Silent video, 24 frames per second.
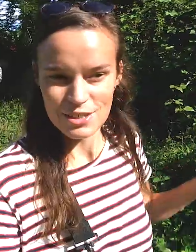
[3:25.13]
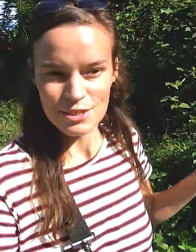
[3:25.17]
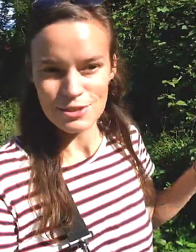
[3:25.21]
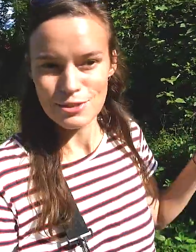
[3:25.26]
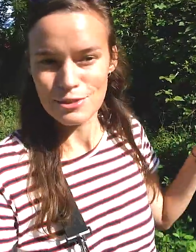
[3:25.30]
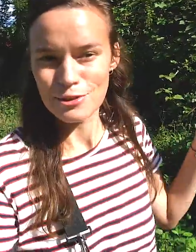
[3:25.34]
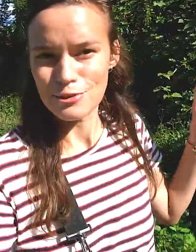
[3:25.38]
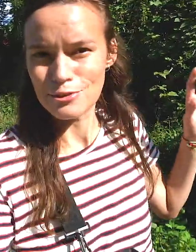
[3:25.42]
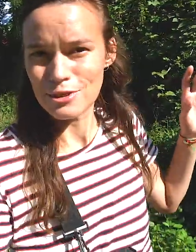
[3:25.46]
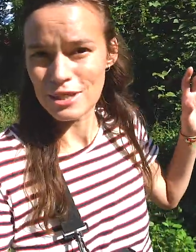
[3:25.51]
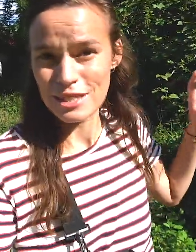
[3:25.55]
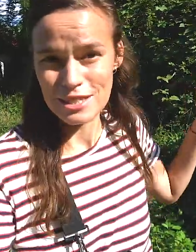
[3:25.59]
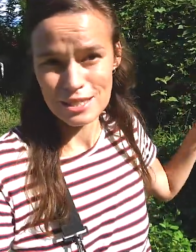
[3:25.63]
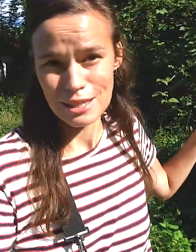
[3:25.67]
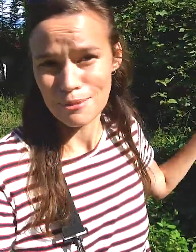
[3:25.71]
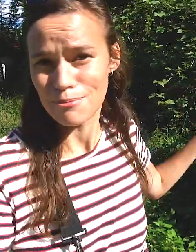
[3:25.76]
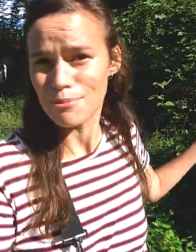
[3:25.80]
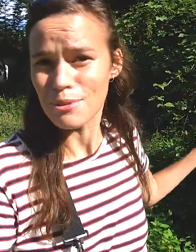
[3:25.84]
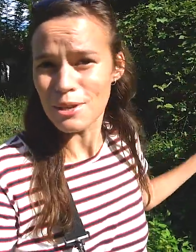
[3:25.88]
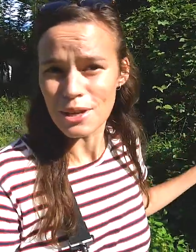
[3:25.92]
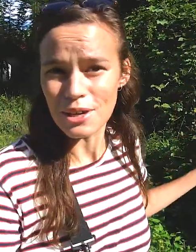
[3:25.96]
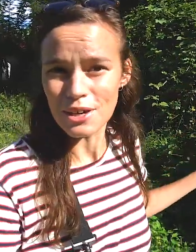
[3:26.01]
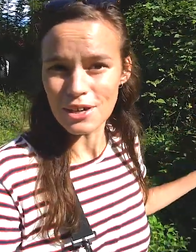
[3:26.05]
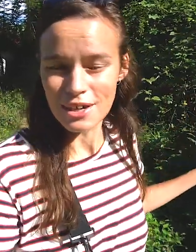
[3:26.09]
So they
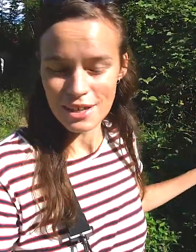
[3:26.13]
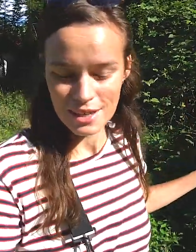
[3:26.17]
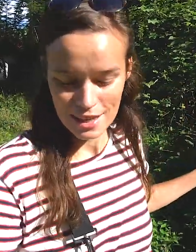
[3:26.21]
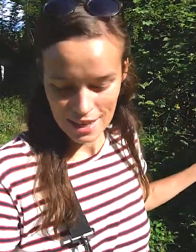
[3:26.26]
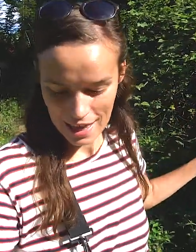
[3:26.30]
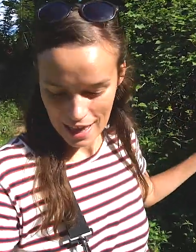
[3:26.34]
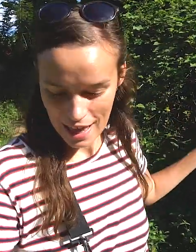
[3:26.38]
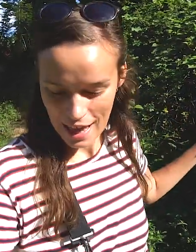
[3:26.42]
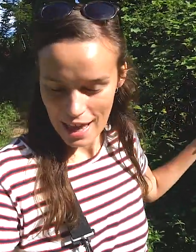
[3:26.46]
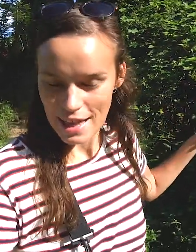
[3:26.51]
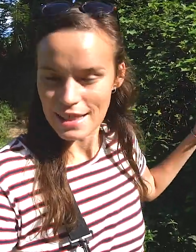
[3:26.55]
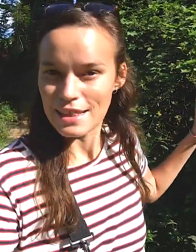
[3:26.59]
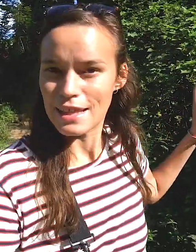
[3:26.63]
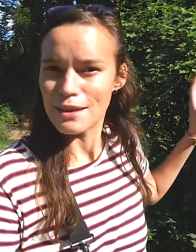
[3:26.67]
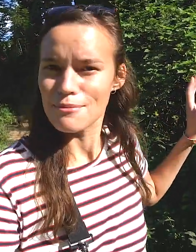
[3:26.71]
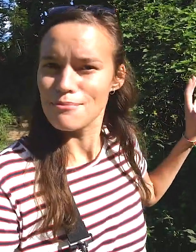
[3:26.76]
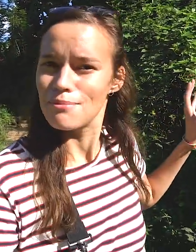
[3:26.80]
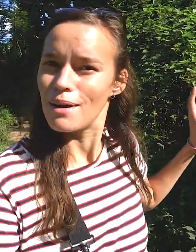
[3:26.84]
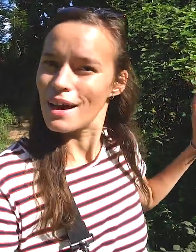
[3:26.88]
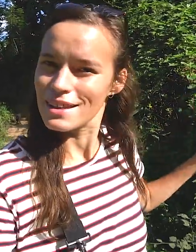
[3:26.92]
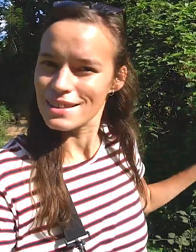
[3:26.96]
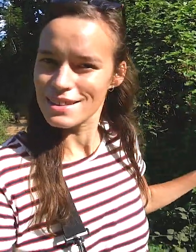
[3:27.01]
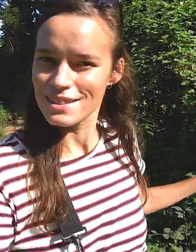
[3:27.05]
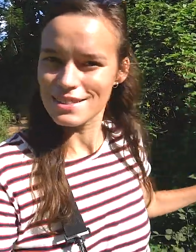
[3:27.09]
stop here and they
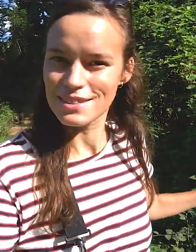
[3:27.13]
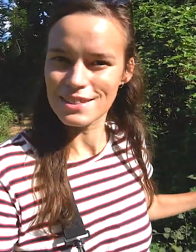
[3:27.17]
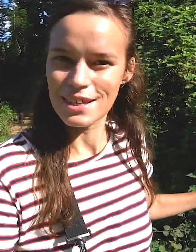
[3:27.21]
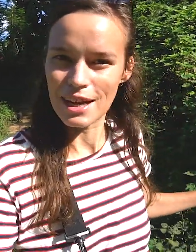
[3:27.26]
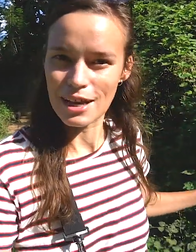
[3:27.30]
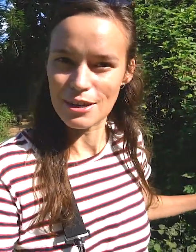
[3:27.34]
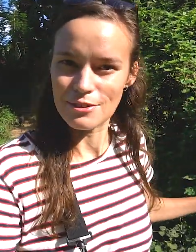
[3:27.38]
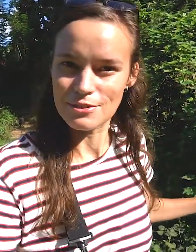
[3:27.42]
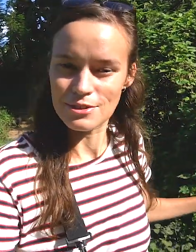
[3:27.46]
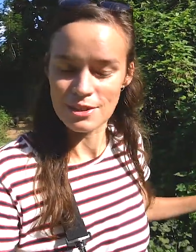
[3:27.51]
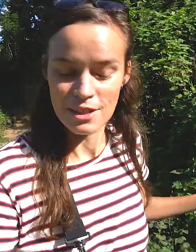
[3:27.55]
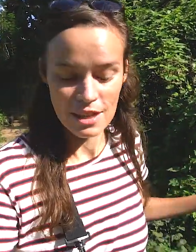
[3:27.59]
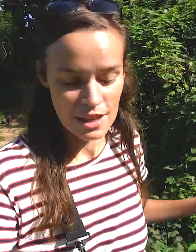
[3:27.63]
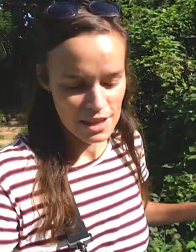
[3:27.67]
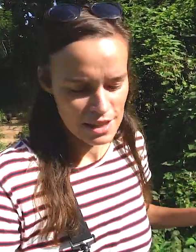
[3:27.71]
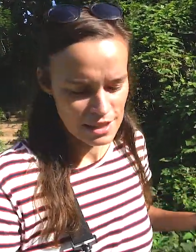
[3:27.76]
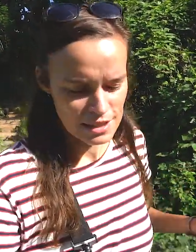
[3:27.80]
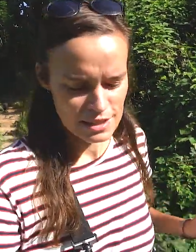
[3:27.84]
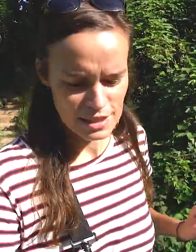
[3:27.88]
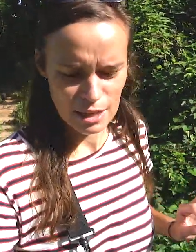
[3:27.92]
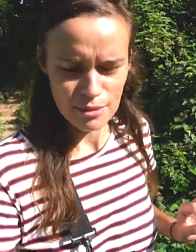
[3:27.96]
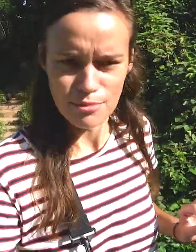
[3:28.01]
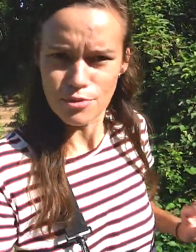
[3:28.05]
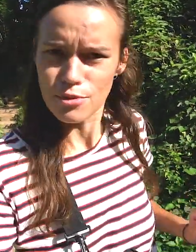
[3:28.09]
buy these scarves.
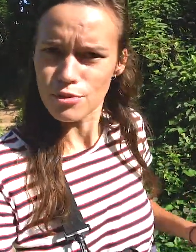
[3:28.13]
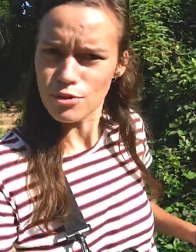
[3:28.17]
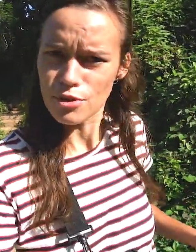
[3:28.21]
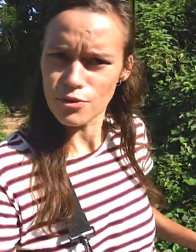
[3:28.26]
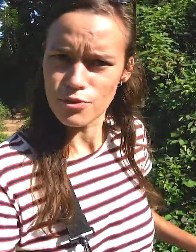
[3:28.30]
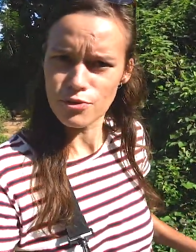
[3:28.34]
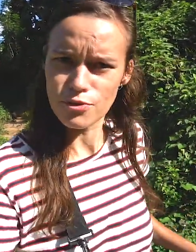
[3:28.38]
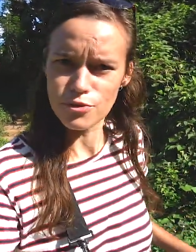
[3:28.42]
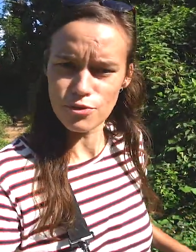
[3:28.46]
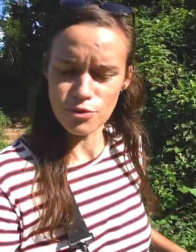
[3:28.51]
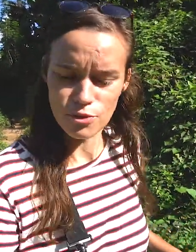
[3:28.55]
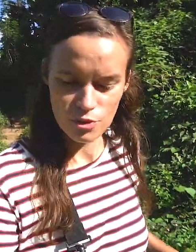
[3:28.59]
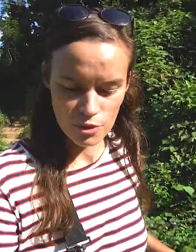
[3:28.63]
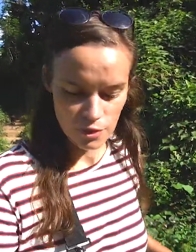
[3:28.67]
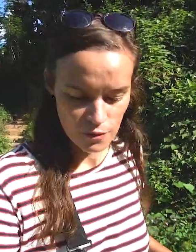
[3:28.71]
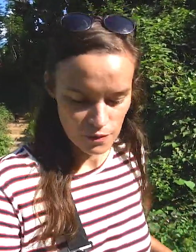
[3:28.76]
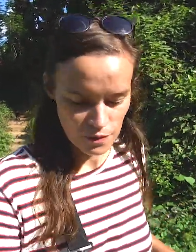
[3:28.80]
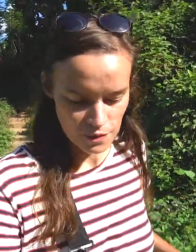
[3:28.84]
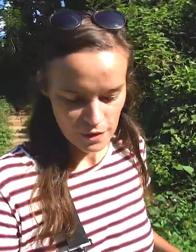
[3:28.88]
They are beautiful.